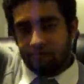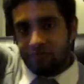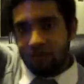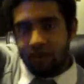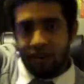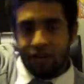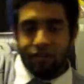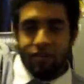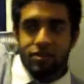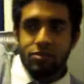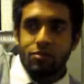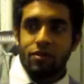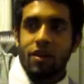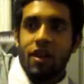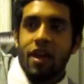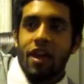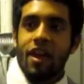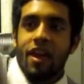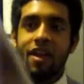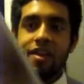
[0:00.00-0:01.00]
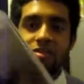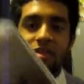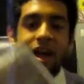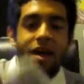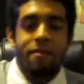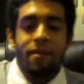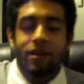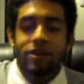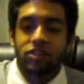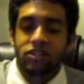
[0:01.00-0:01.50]
you know, this one.
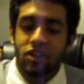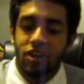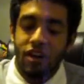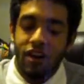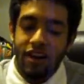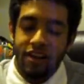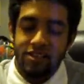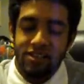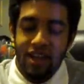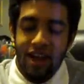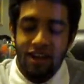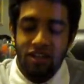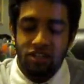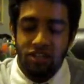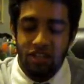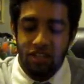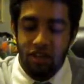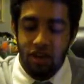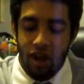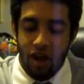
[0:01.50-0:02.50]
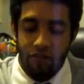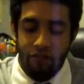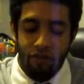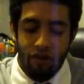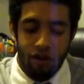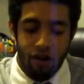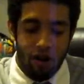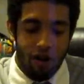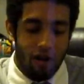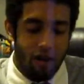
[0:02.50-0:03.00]
That picture is actually the
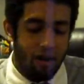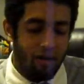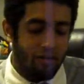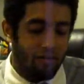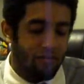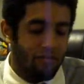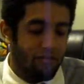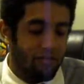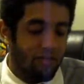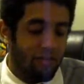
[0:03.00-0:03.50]
cover of